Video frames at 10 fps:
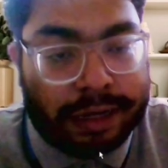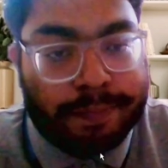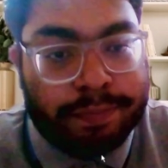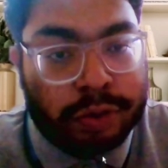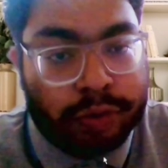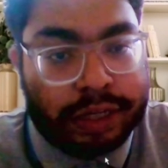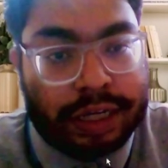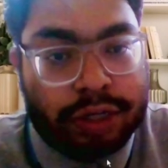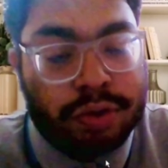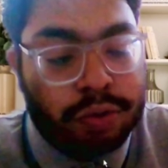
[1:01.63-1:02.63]
you need
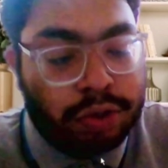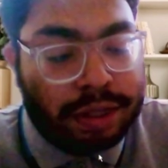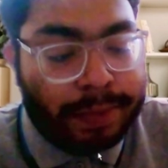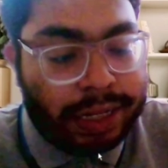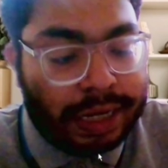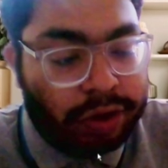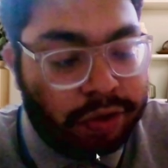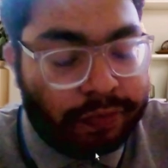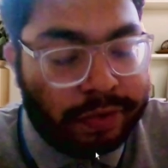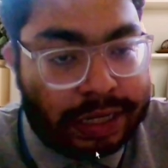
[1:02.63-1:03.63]
to know the meaning of
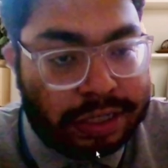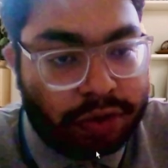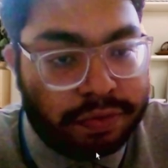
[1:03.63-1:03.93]
each of